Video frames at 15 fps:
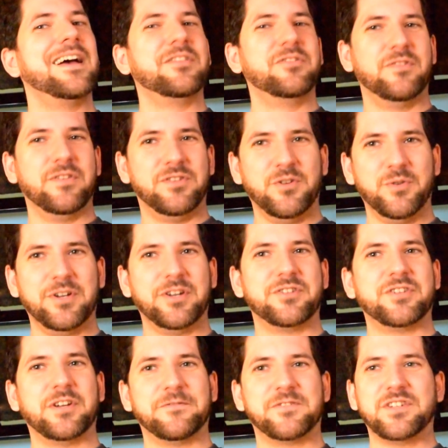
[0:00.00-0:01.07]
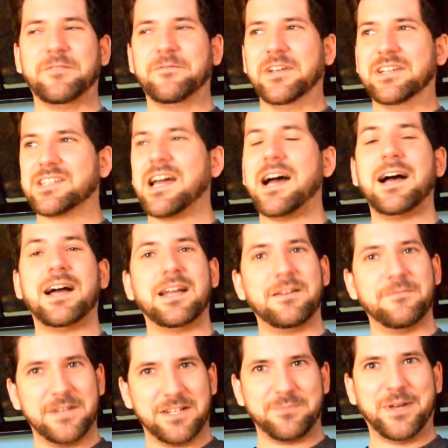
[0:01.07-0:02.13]
the do-it-yourself stuff. It's kind
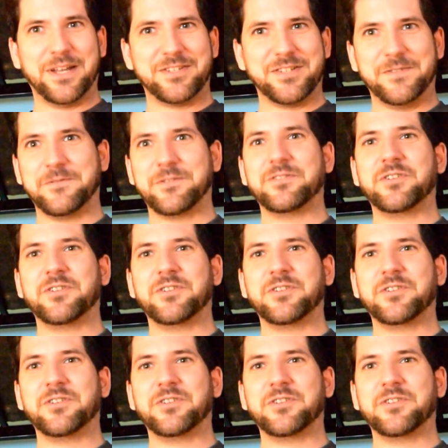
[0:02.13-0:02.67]
of expensive.